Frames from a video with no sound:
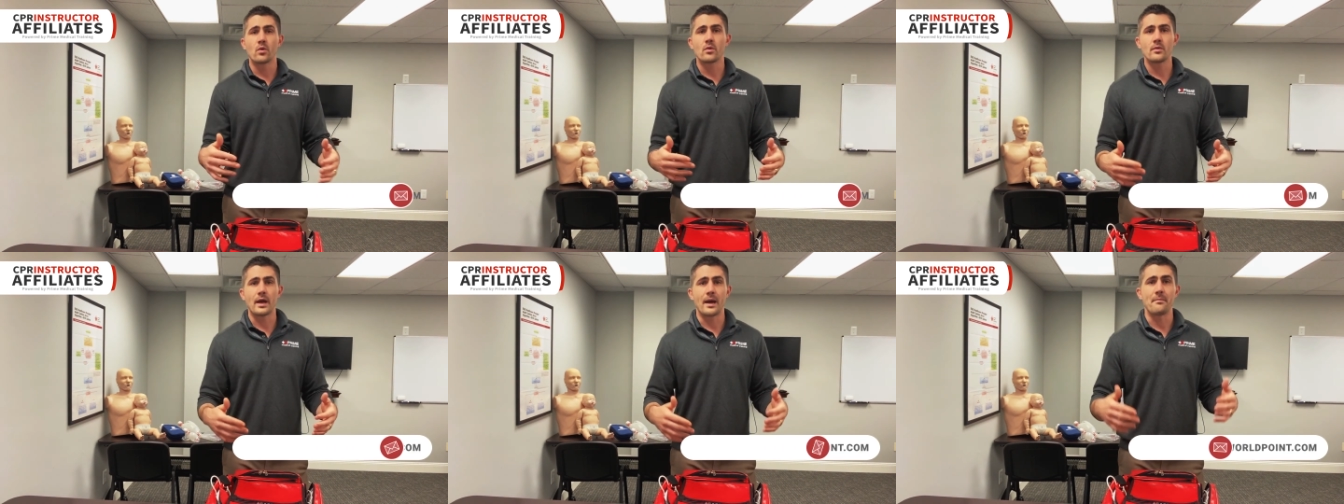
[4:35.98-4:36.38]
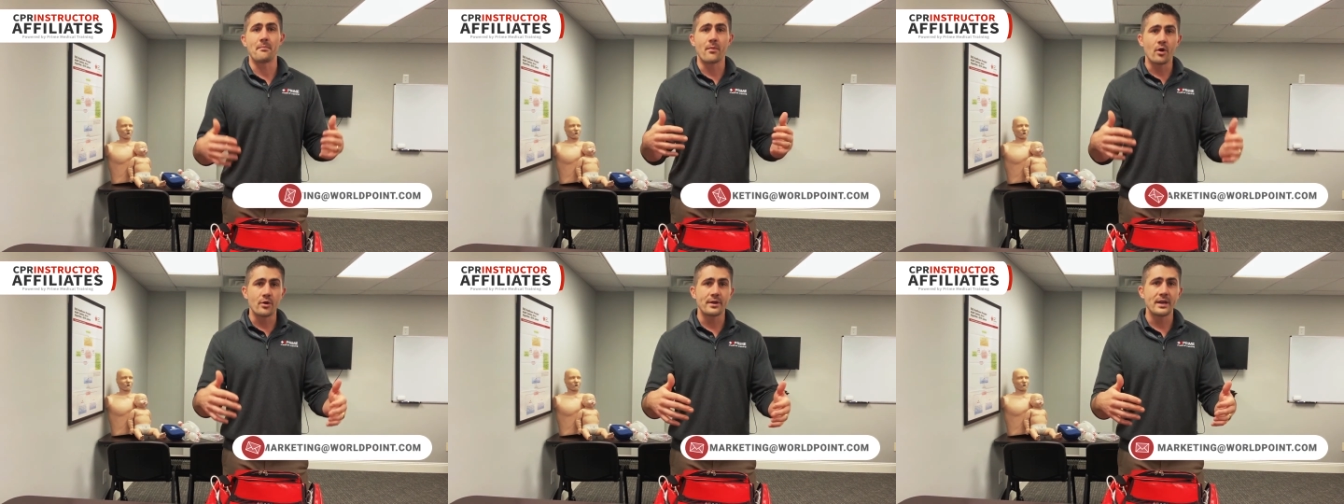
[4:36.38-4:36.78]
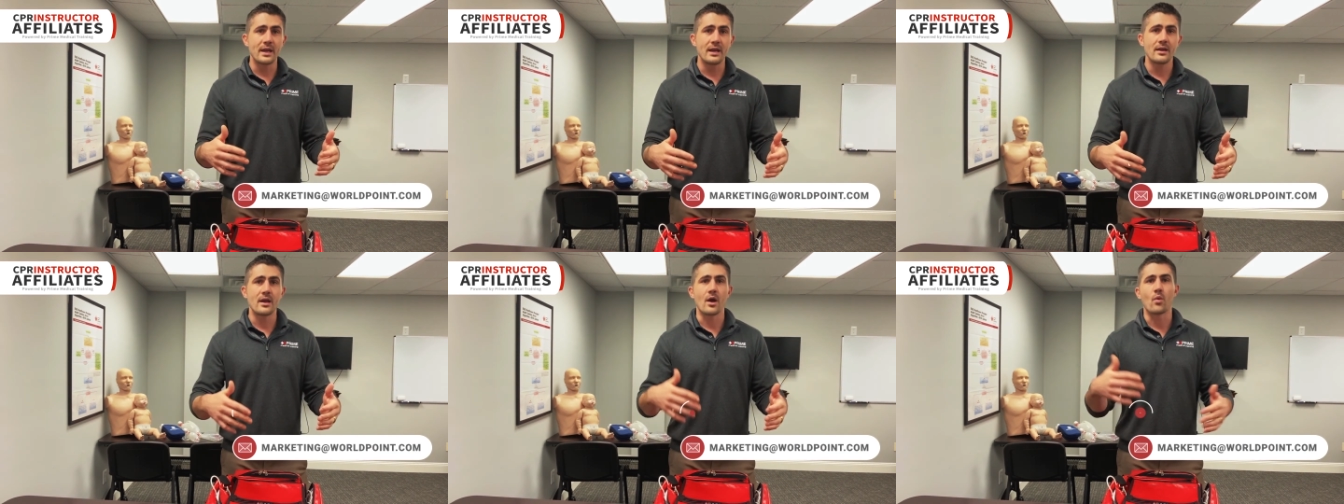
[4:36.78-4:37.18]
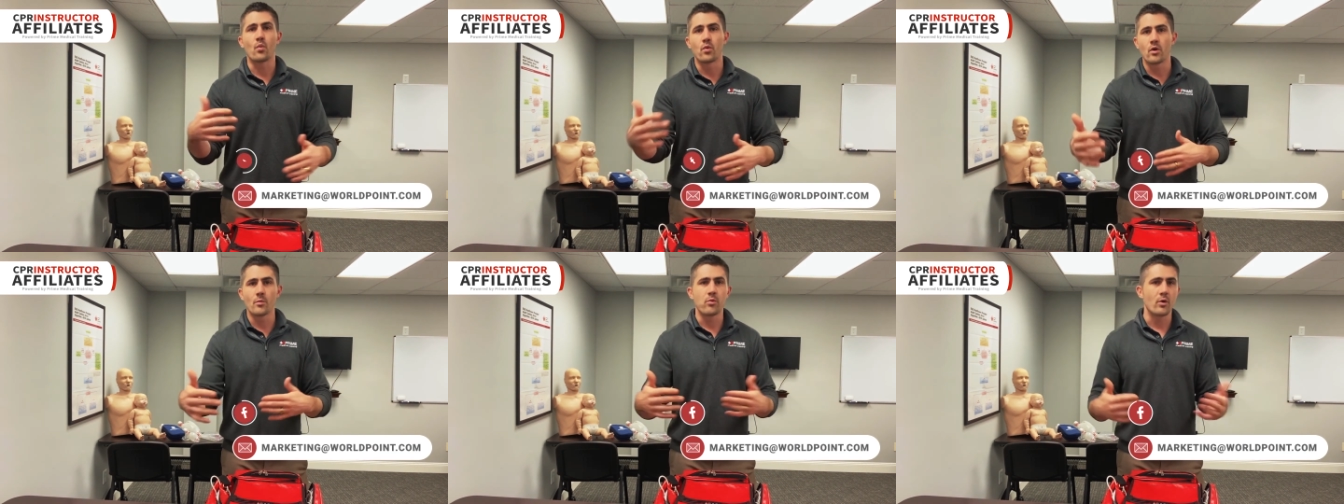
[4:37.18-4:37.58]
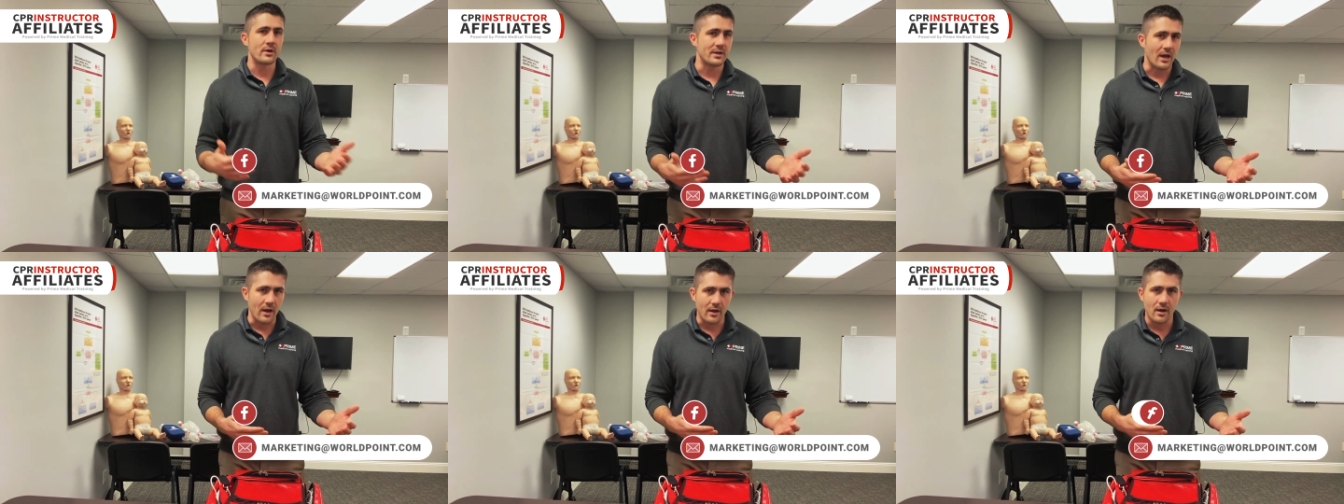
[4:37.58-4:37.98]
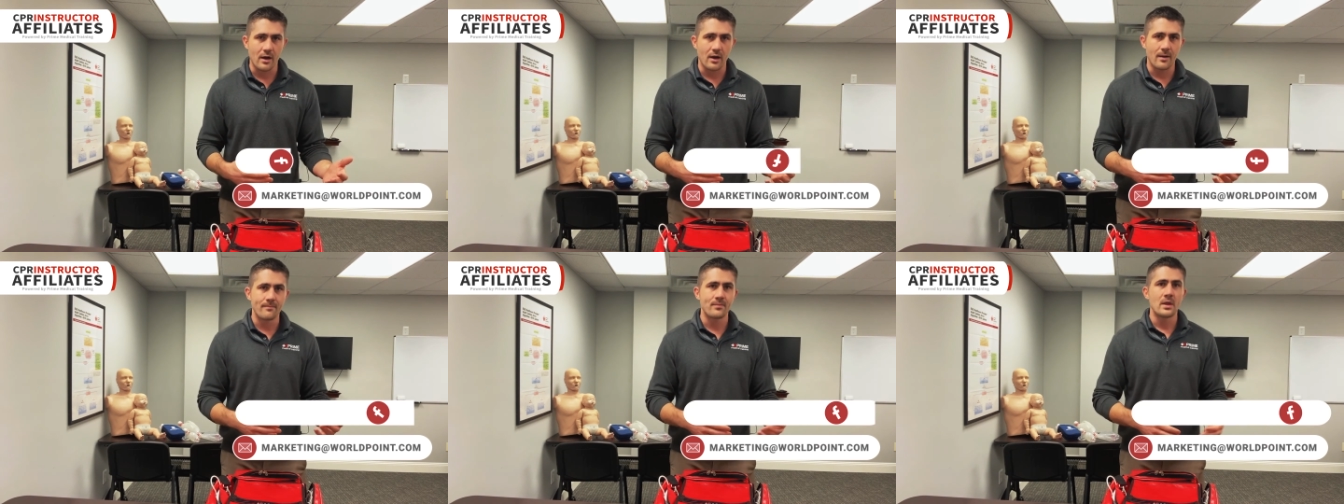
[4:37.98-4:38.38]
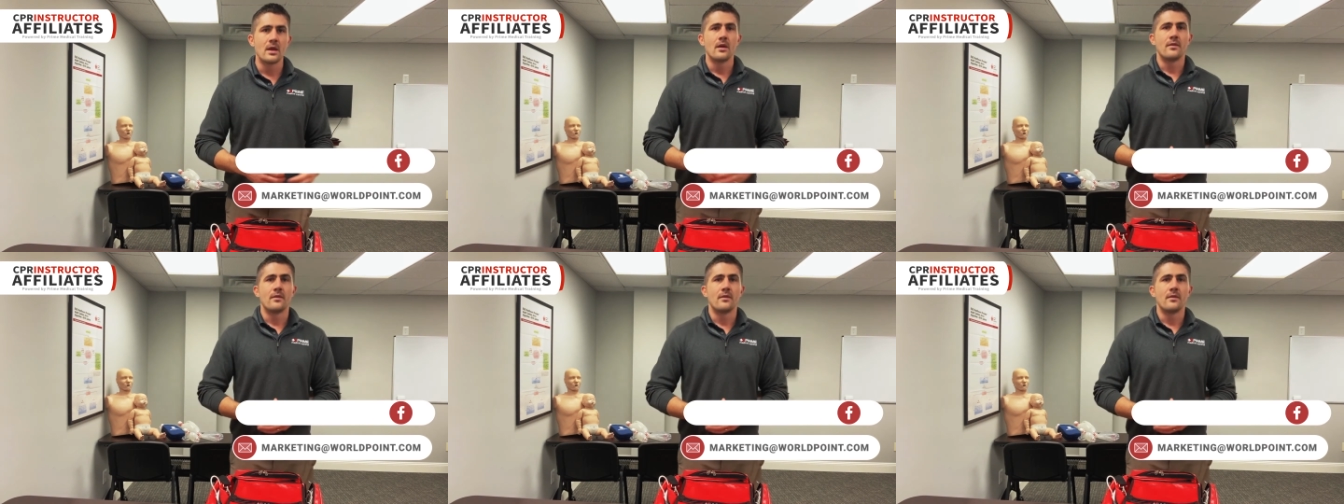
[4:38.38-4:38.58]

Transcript: at marketing at worldpoint.com.